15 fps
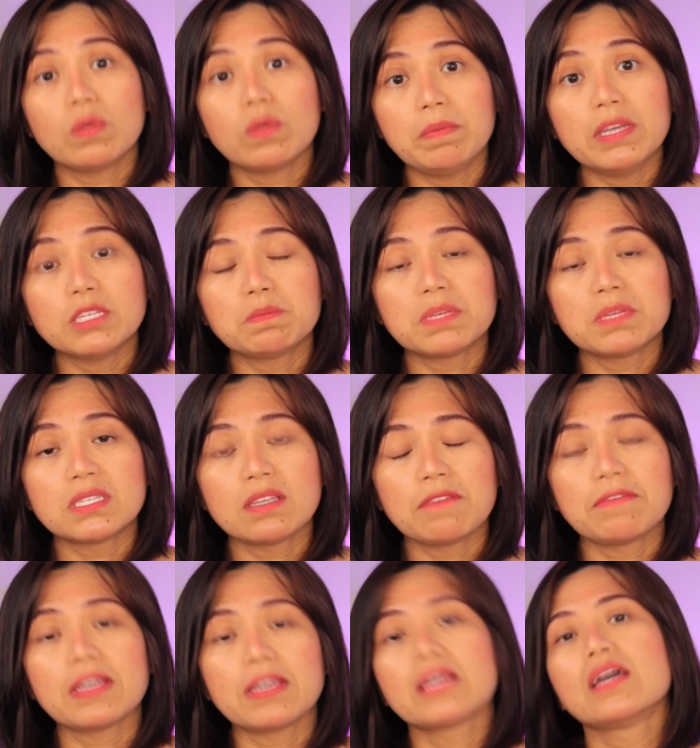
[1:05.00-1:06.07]
be
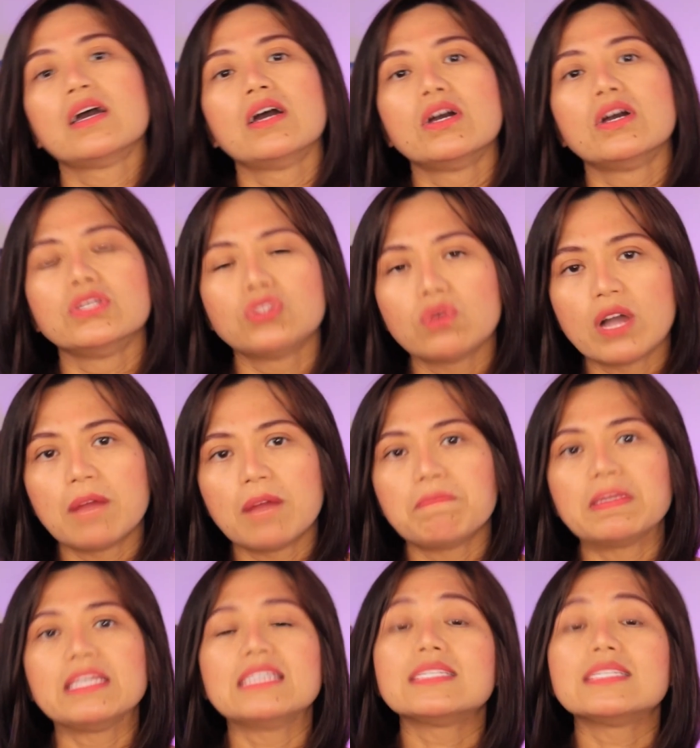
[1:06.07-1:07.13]
specific to
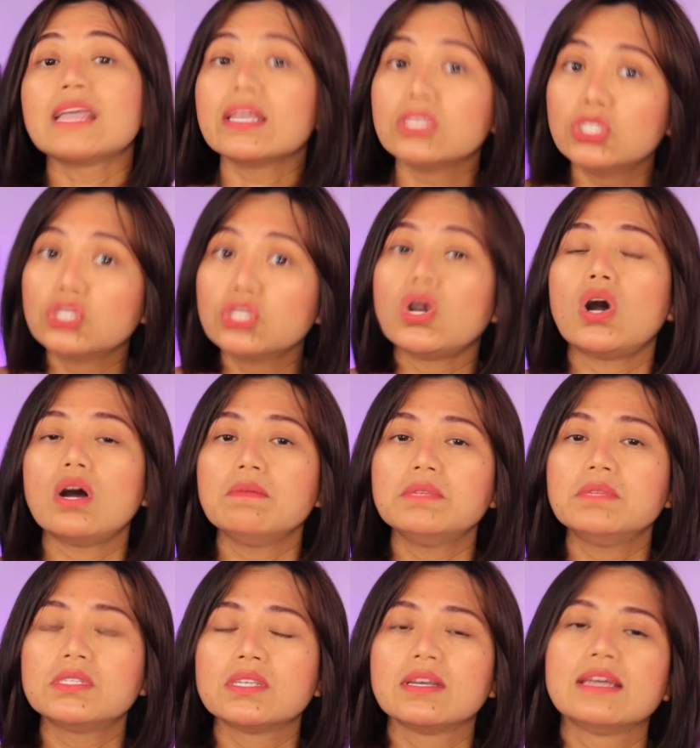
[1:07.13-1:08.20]
companies and
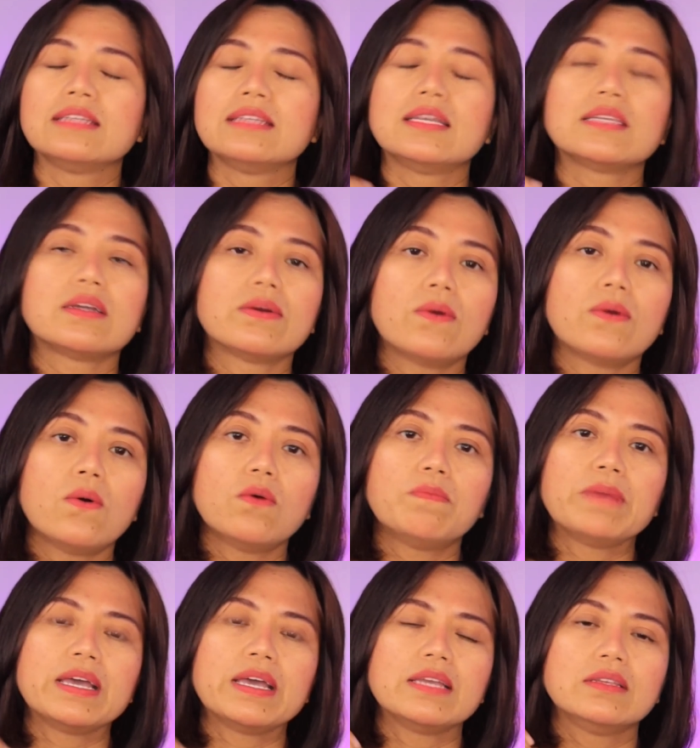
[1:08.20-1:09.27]
jobs that are
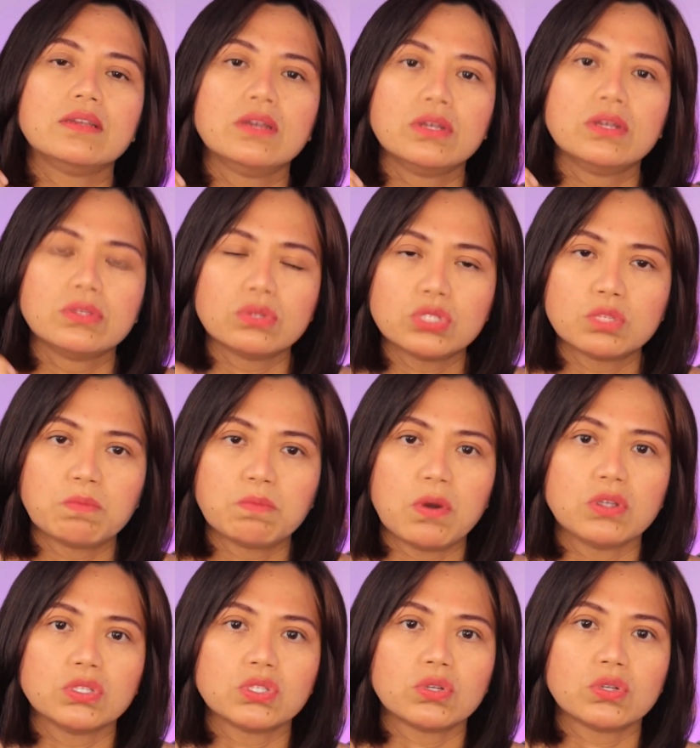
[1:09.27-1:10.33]
open to
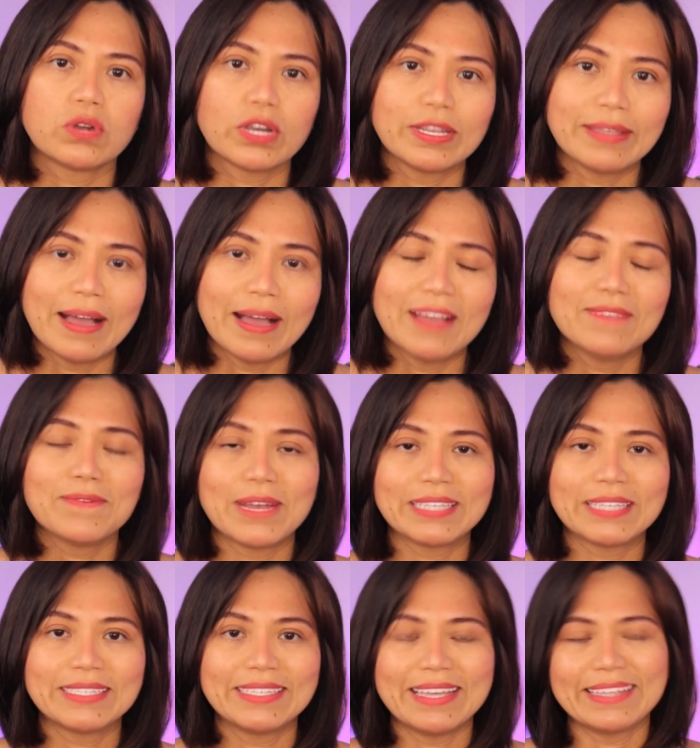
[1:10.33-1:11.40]
sponsor
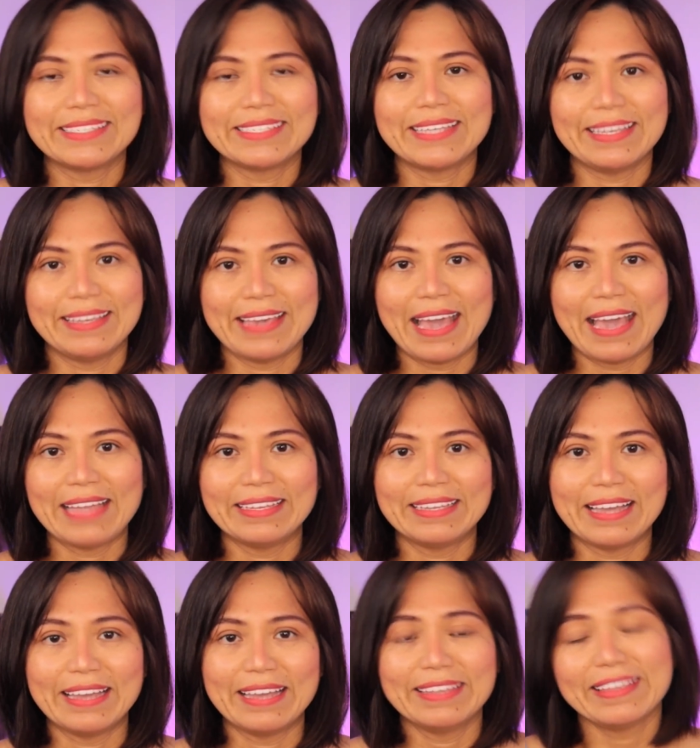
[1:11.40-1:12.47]
non-residents in
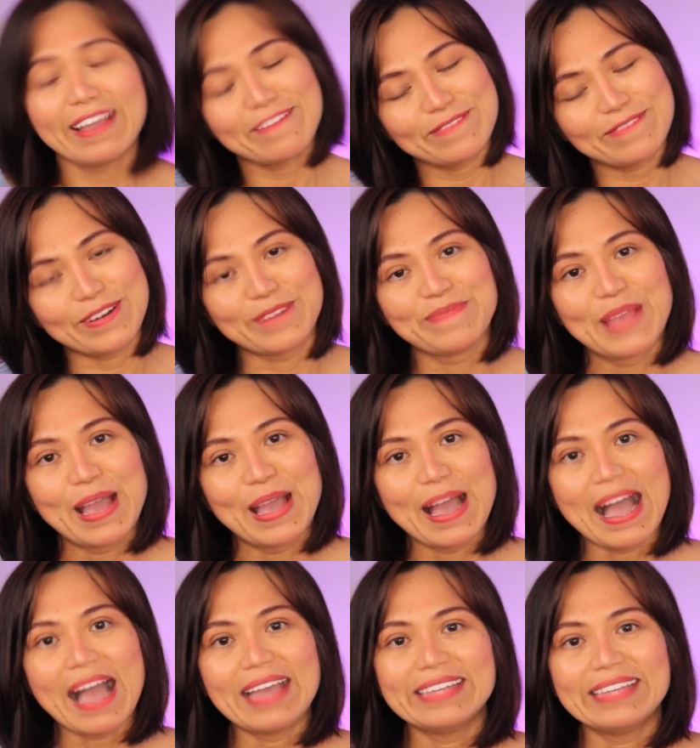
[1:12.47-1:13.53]
Canada. And therefore,
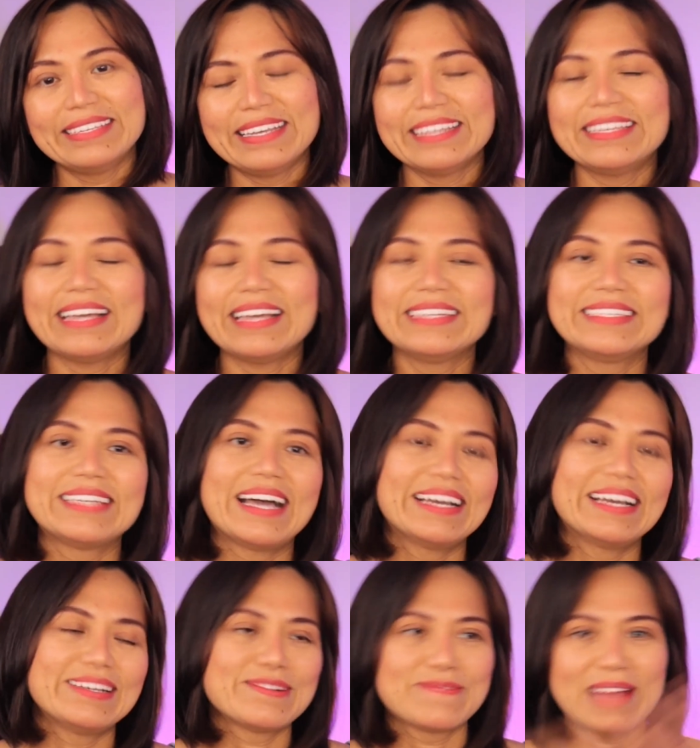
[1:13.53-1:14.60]
I did the
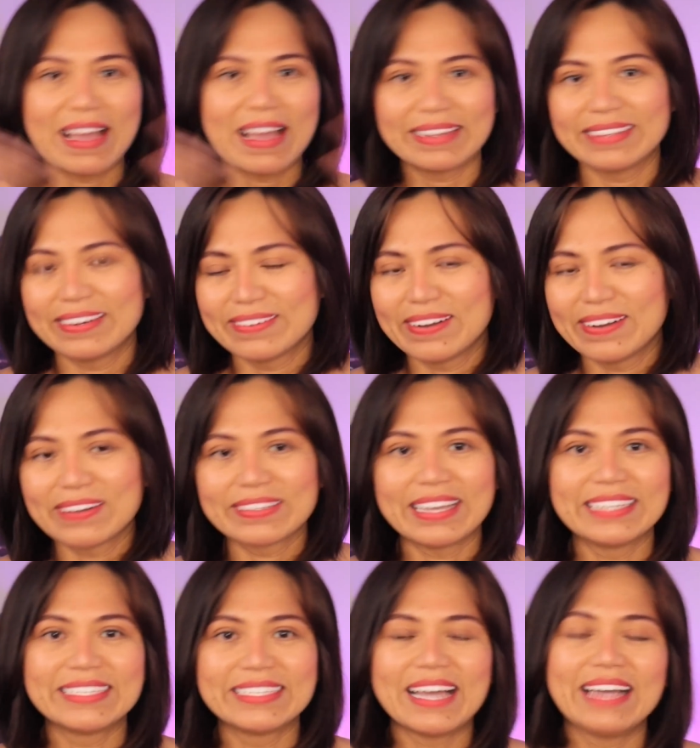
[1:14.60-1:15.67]
entire Ragnarok,
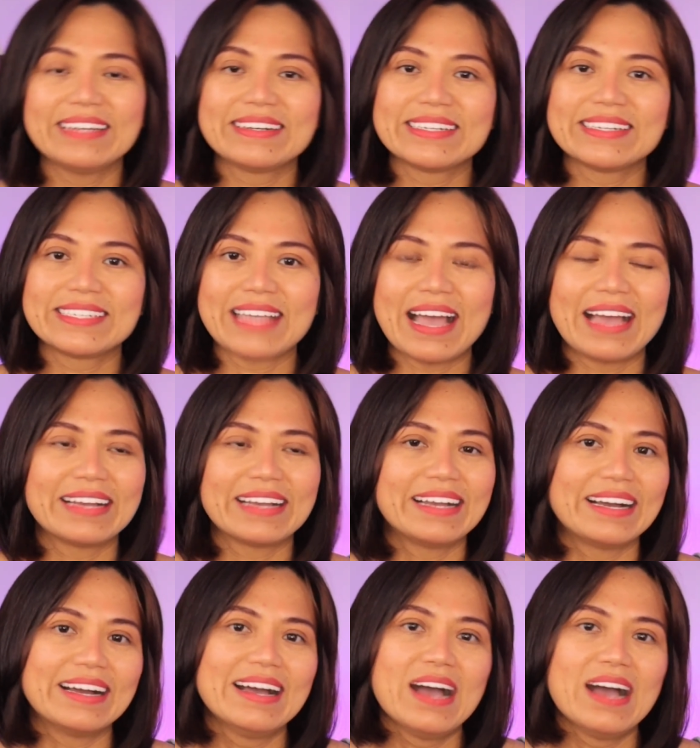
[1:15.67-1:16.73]
the entire
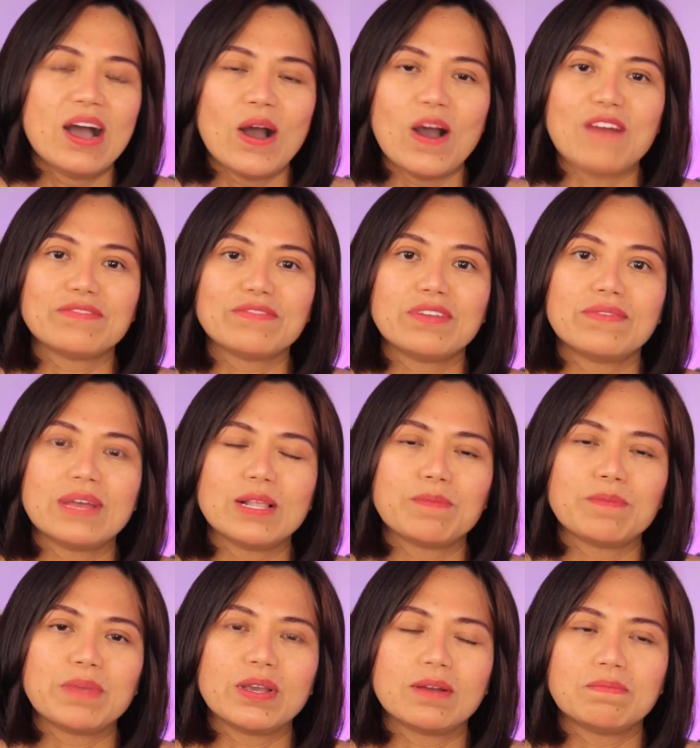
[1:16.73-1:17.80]
saga of
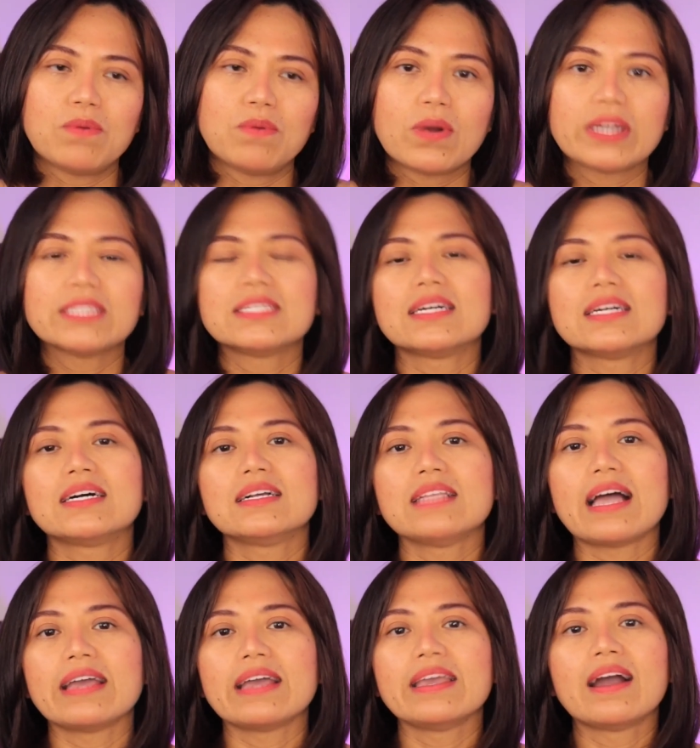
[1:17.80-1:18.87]
developing a
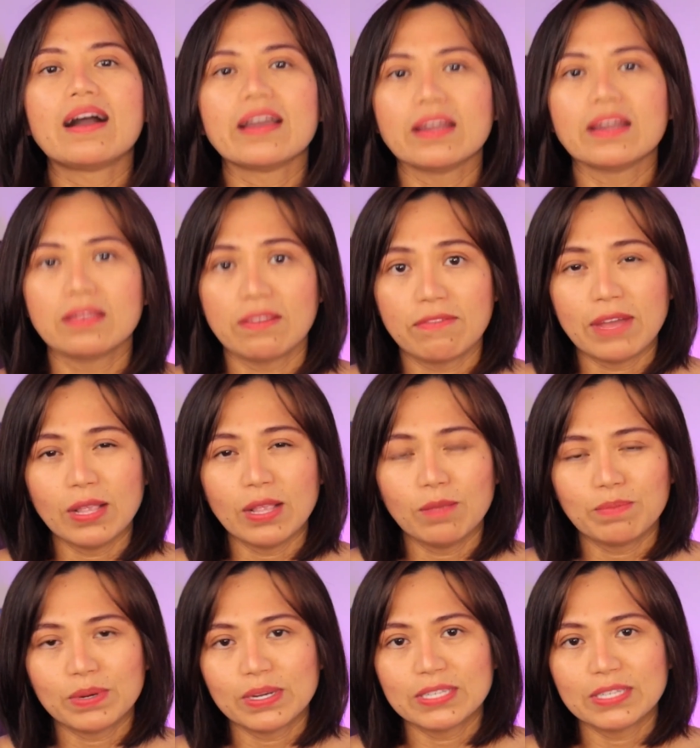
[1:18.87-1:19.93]
portal. I hired
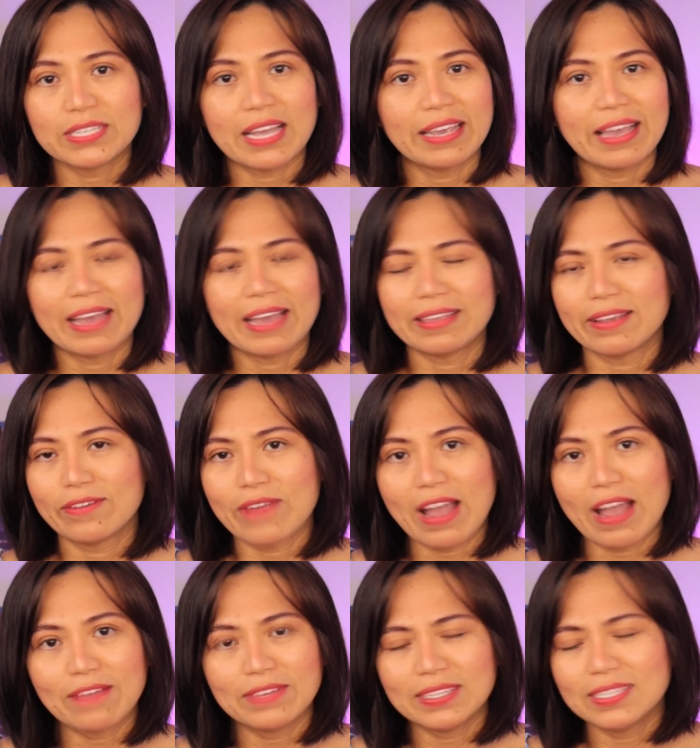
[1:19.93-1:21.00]
developers, I had a
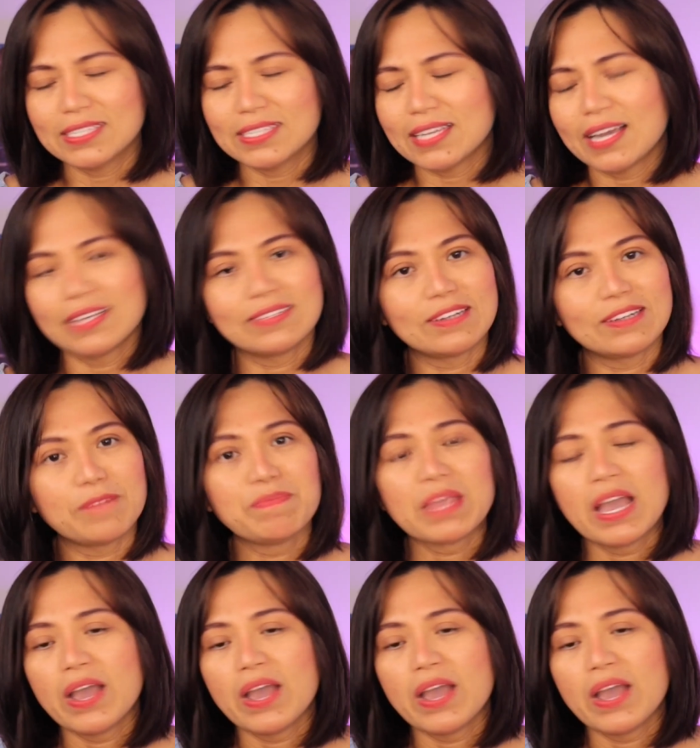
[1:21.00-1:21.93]
graphic designer.